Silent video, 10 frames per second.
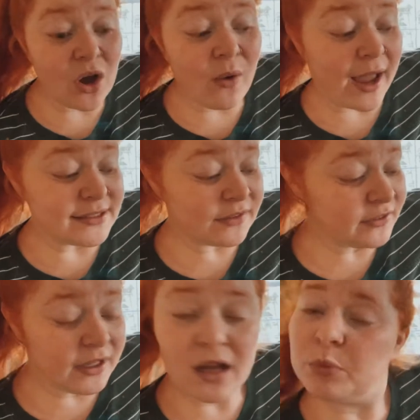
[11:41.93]
I
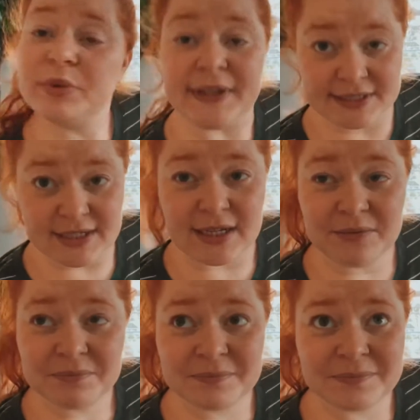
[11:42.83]
definitely got them plenty.
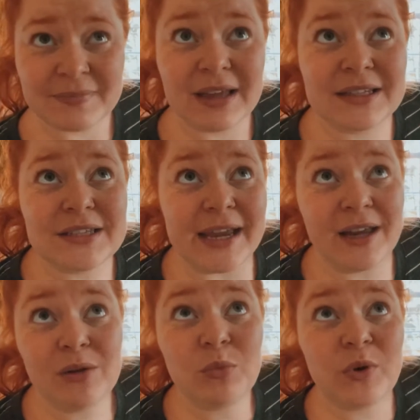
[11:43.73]
I
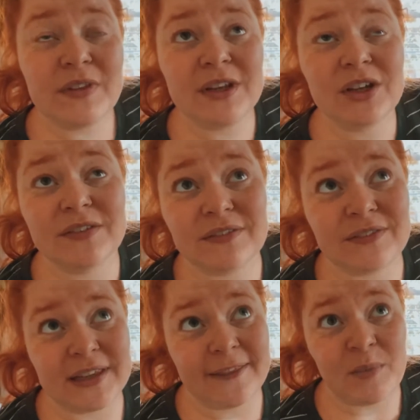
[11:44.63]
got them more than could
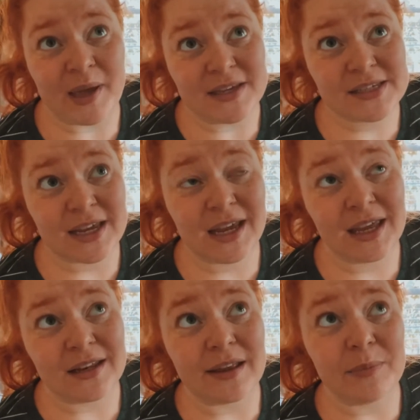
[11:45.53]
fit in the basket,
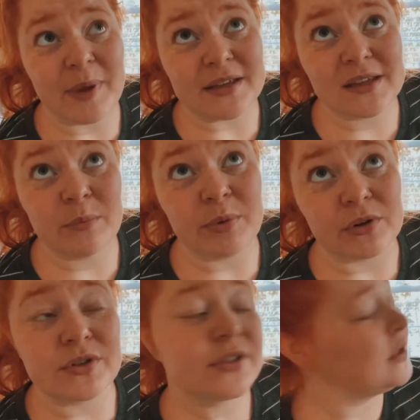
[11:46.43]
and that basket
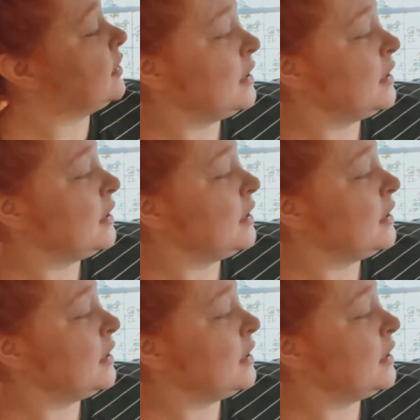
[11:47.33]
burst.